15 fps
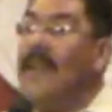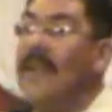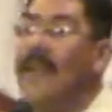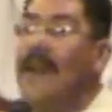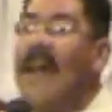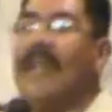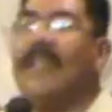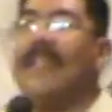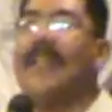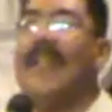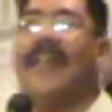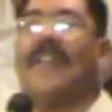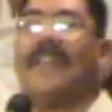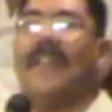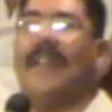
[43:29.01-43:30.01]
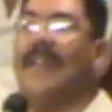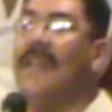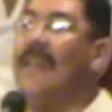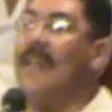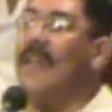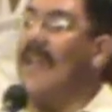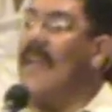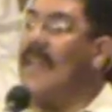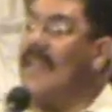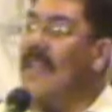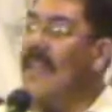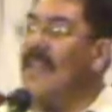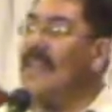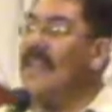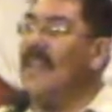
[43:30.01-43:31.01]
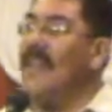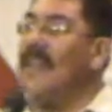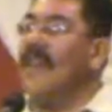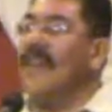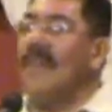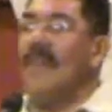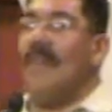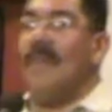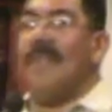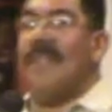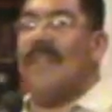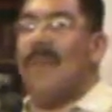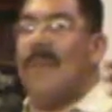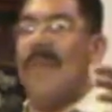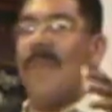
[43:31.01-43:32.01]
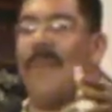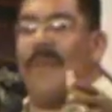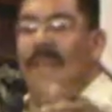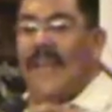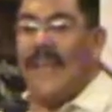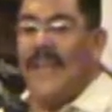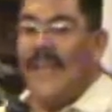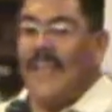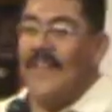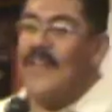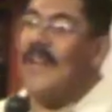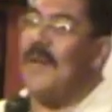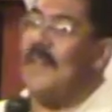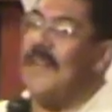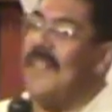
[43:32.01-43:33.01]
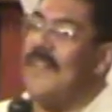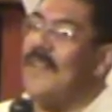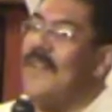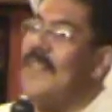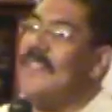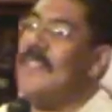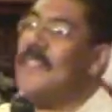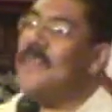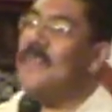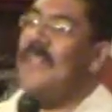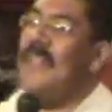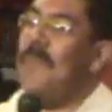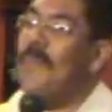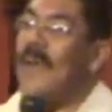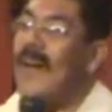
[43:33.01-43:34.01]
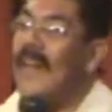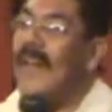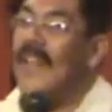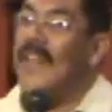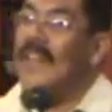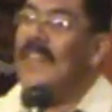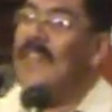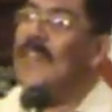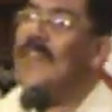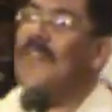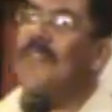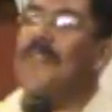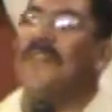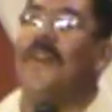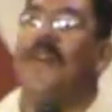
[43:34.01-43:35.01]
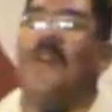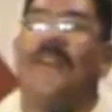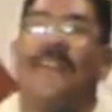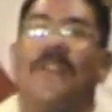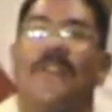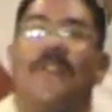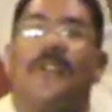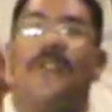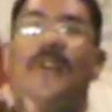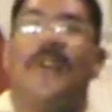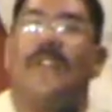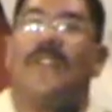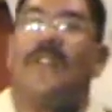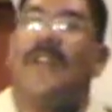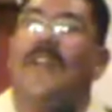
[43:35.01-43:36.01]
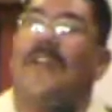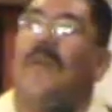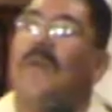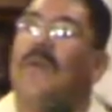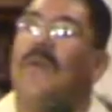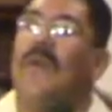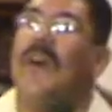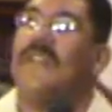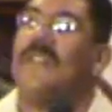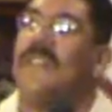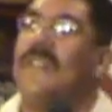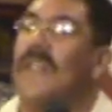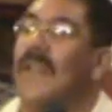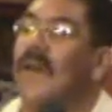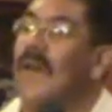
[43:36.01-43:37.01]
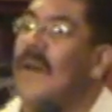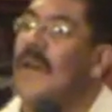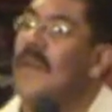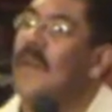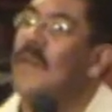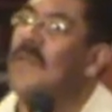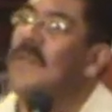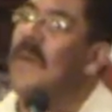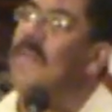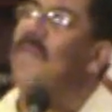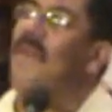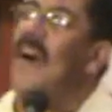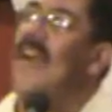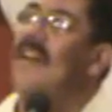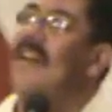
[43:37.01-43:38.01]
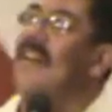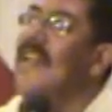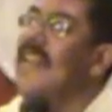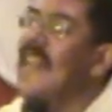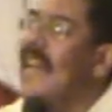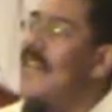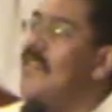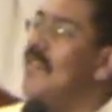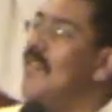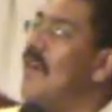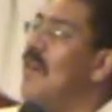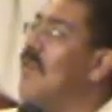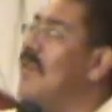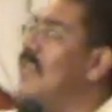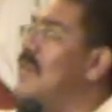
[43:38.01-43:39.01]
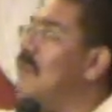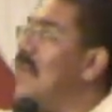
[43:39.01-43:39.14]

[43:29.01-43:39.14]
You're acting like the, like the, like, you know what I mean? The people that, you know what I mean? It's a trip how you, you know in your church who wants the Lord and who's on fire, and you know which